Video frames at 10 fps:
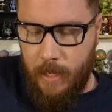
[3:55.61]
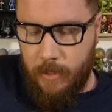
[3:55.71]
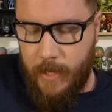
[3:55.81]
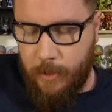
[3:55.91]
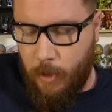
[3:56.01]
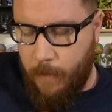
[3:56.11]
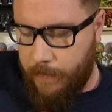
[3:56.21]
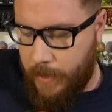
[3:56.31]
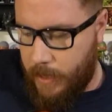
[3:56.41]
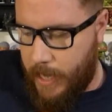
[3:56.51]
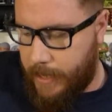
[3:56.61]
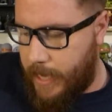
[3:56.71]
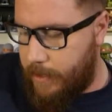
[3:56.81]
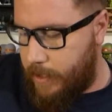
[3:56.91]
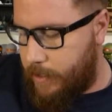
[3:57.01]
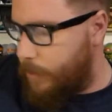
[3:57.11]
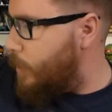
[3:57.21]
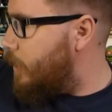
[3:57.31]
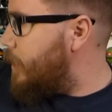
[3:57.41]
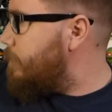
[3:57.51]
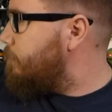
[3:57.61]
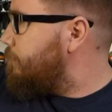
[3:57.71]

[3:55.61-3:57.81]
so that's cool. I like that. Decent quality.